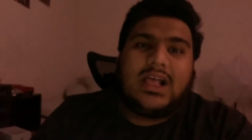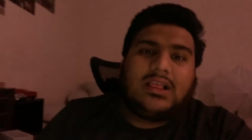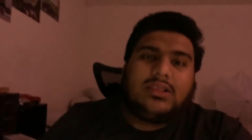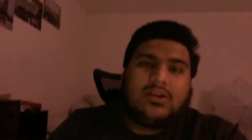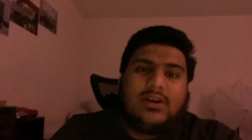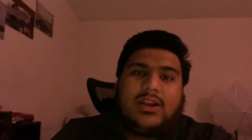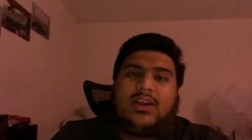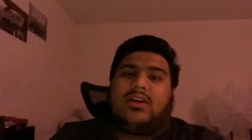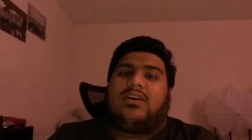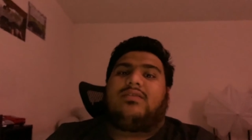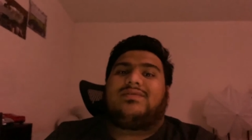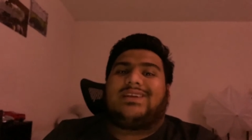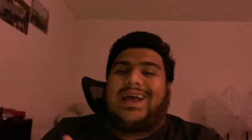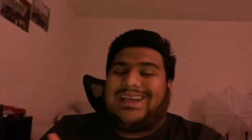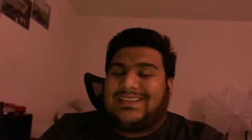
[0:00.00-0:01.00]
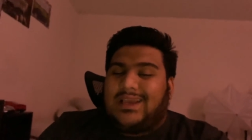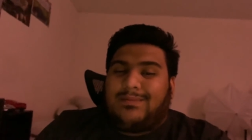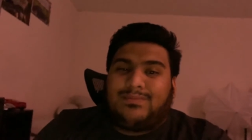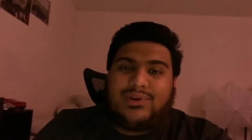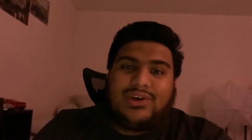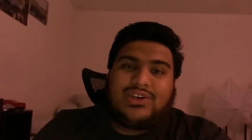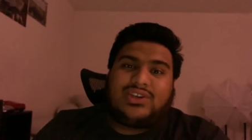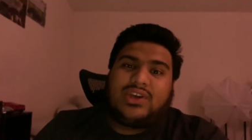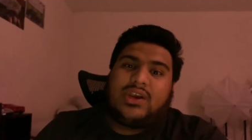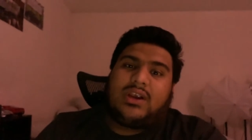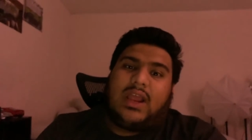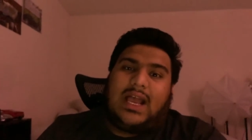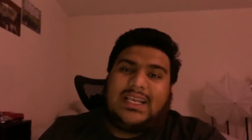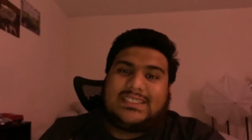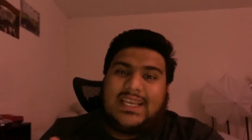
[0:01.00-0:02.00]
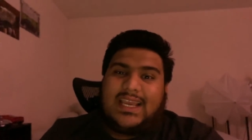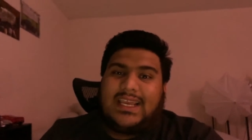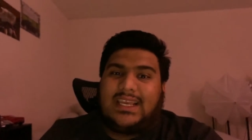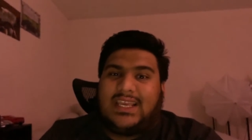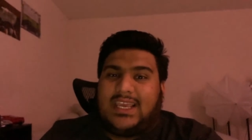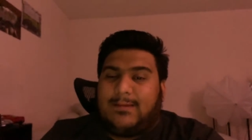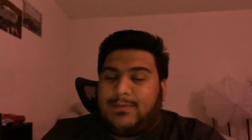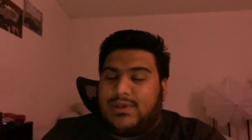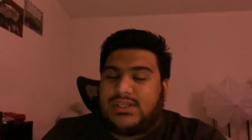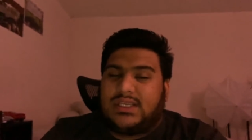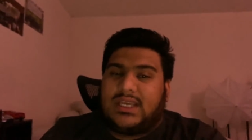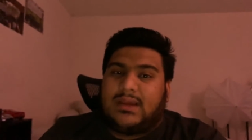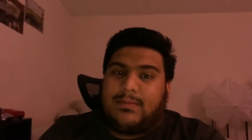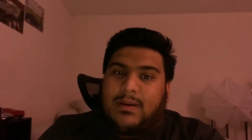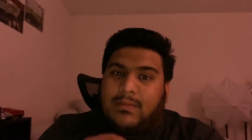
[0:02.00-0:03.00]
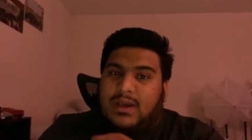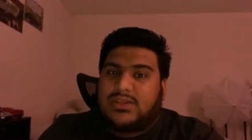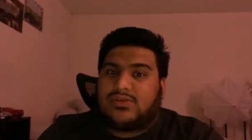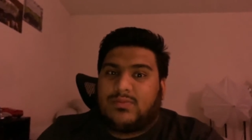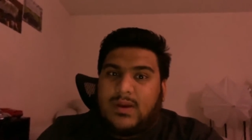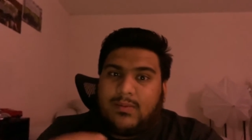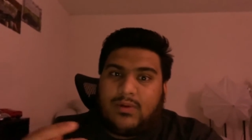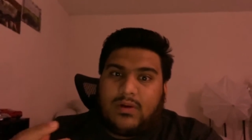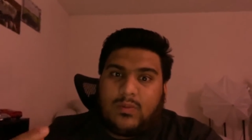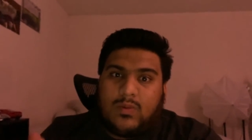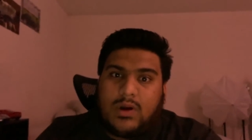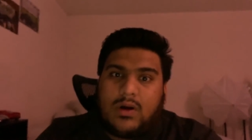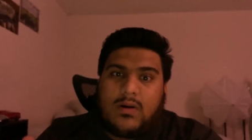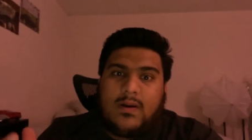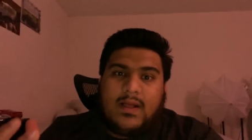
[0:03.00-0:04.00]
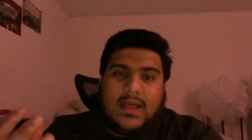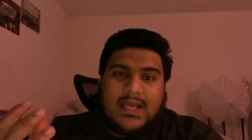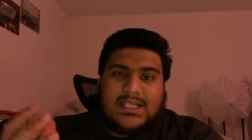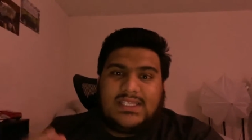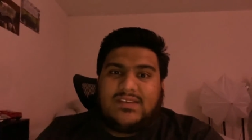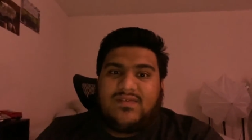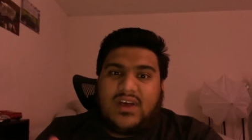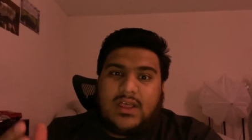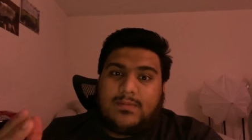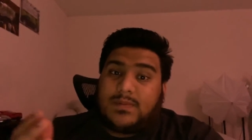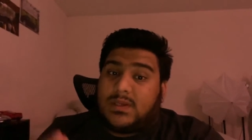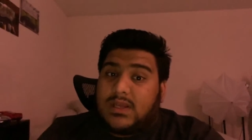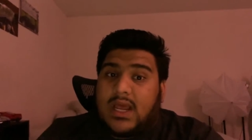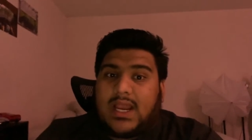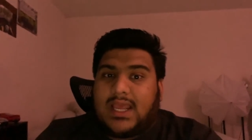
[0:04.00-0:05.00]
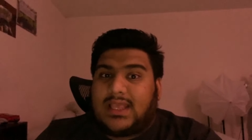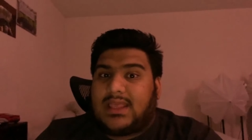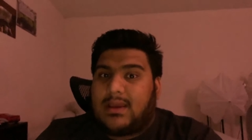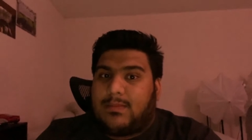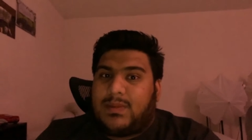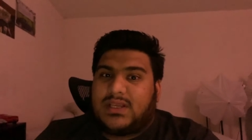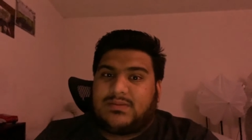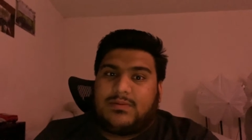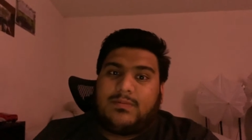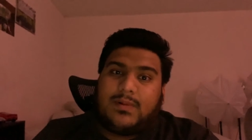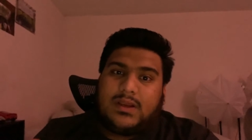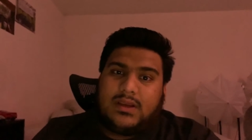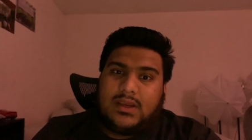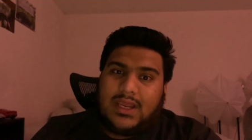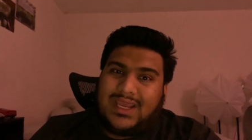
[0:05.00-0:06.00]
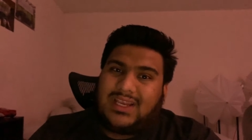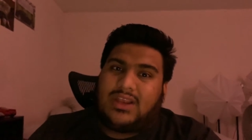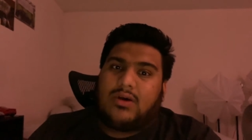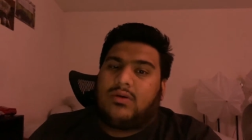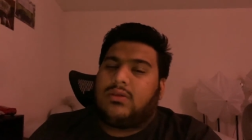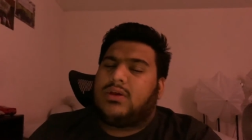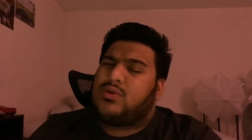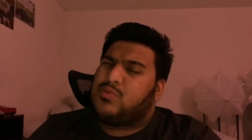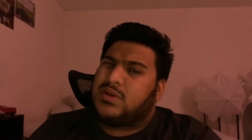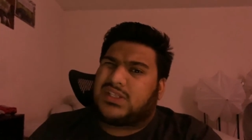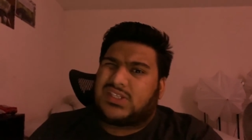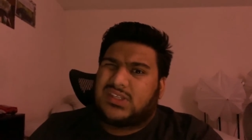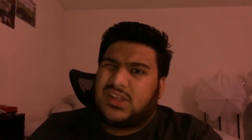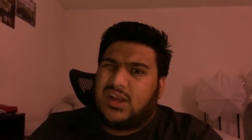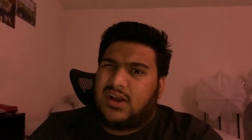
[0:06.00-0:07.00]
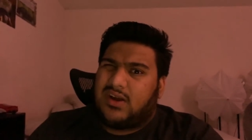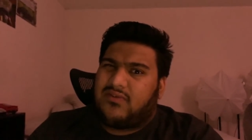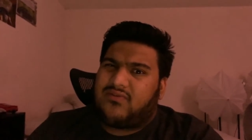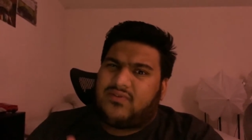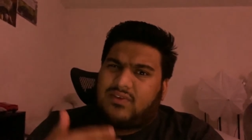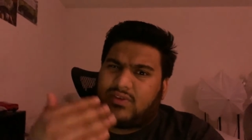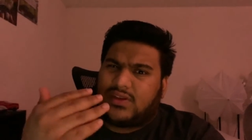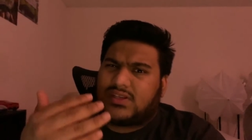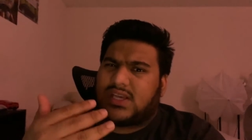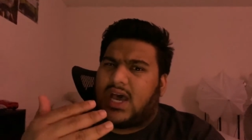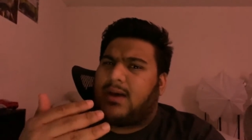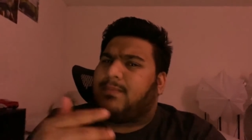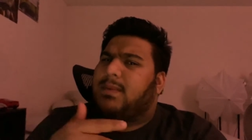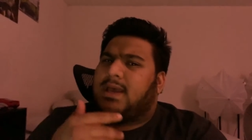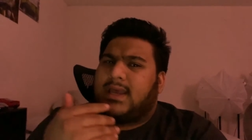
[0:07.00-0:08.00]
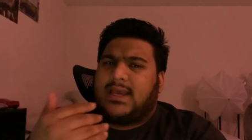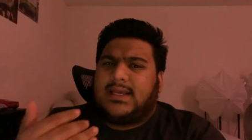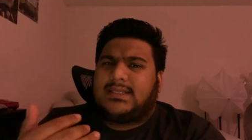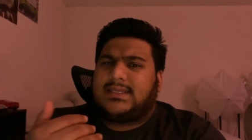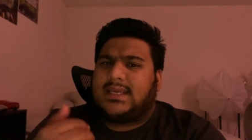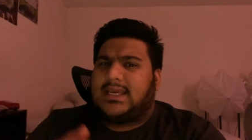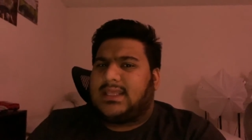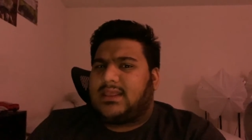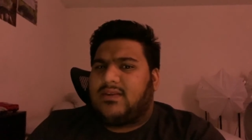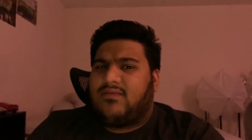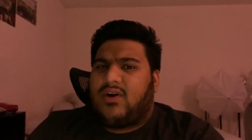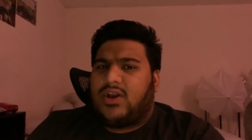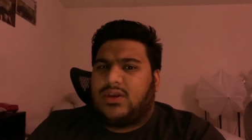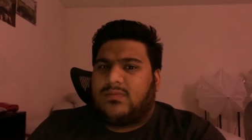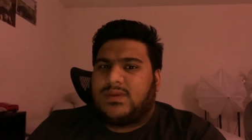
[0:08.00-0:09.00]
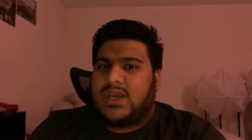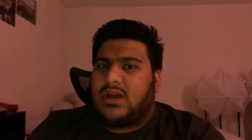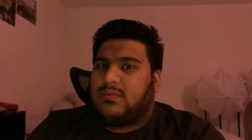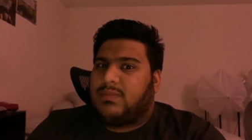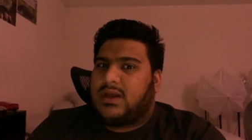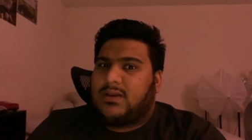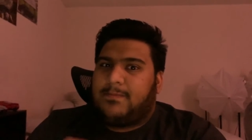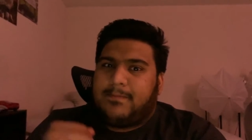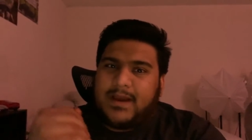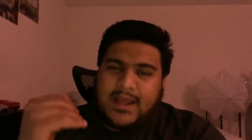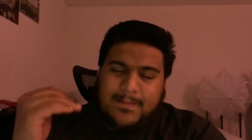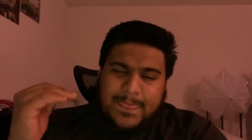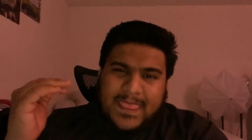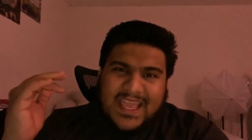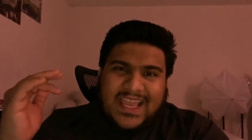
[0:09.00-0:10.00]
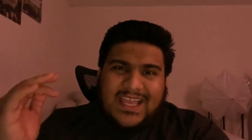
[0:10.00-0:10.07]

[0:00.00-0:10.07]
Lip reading: learning curves, as I'm pretty sure as I keep using it, my muscle memory will develop to not hit that Bixby button and go a little bit further top to hit the volume down button. But